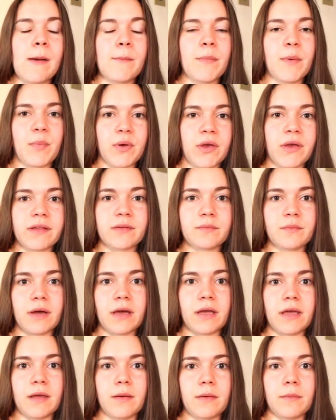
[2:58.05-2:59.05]
but because
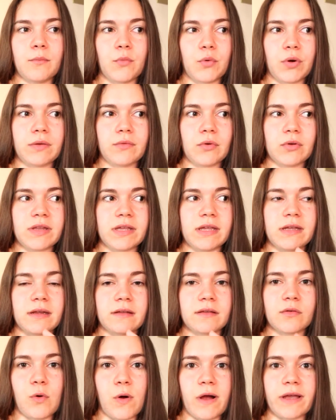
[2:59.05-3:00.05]
my morning routine
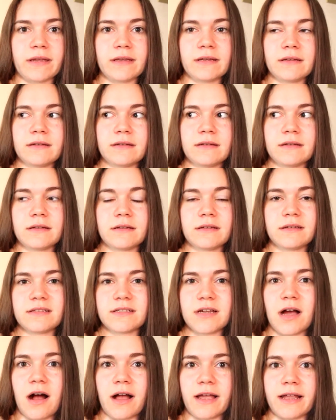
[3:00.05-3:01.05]
is quite
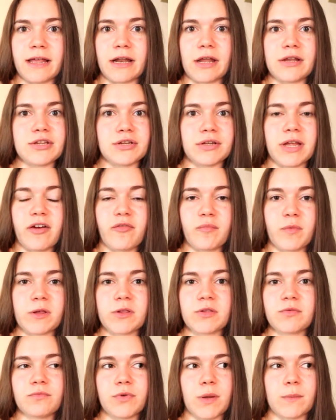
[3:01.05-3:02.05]
tight and I don't have
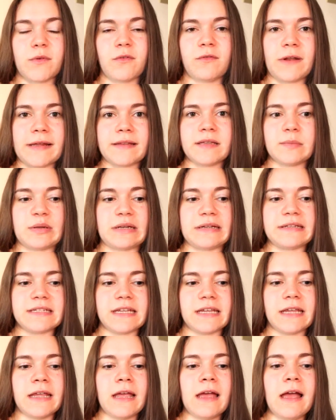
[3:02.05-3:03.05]
much room for
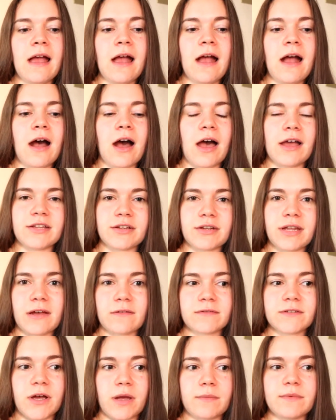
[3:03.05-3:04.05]
flexibility, I don't
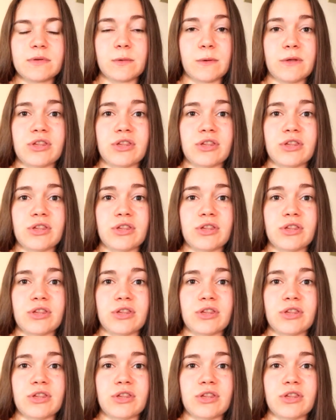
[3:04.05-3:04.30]
have time to